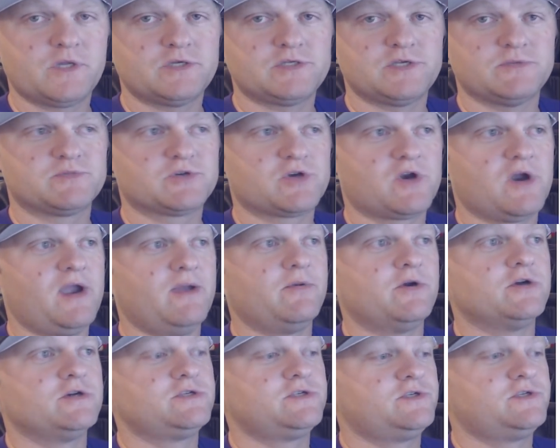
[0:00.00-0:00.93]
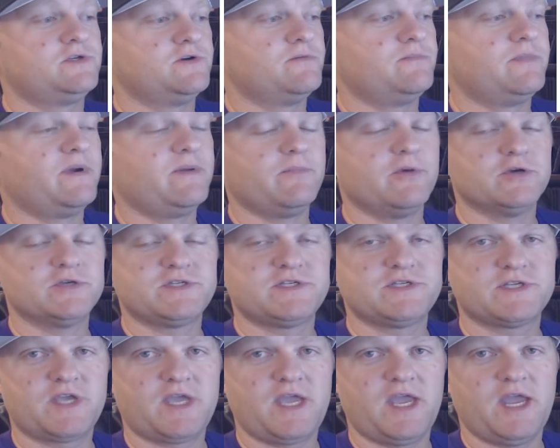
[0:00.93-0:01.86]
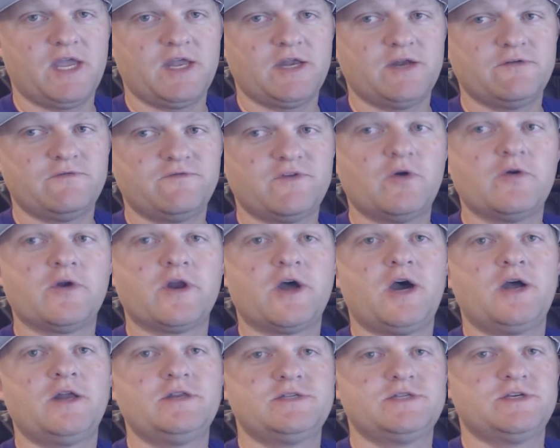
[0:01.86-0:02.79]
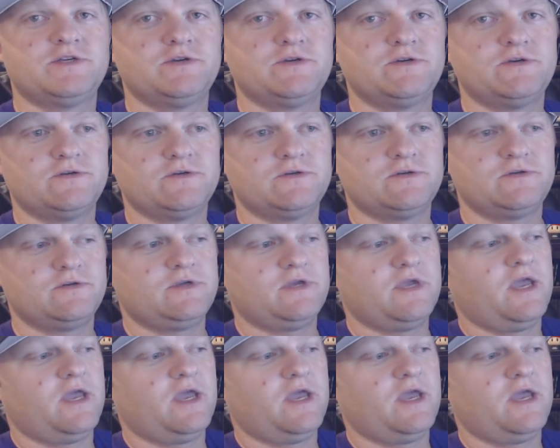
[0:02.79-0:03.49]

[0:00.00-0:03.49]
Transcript: subscribers or members can vote on to